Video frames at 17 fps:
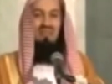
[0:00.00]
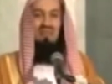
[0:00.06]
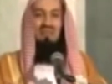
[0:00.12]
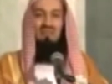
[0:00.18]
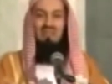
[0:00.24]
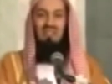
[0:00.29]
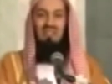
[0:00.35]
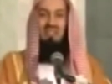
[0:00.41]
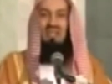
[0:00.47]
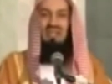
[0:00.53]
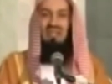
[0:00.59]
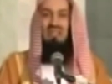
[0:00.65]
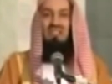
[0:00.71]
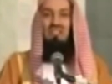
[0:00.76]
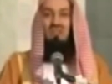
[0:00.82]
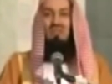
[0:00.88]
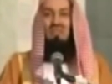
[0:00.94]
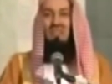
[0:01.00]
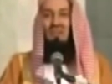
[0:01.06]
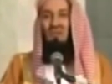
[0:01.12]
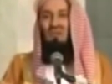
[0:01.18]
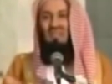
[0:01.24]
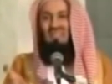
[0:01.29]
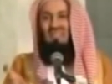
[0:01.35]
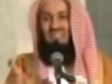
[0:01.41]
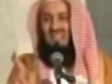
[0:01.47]
that, you have Isha. So the
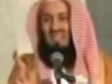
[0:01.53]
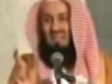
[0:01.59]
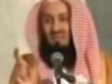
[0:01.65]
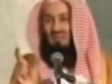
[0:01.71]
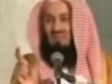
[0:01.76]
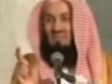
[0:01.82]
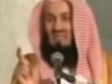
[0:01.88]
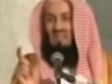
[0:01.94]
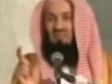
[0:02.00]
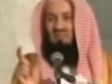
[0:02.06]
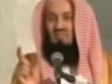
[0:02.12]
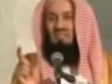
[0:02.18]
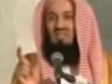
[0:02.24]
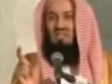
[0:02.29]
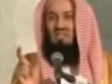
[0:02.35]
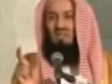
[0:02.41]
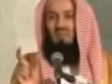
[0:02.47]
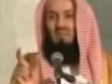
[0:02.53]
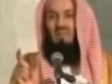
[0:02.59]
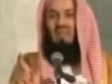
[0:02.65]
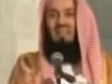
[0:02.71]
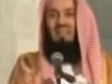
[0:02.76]
only time was after Isha,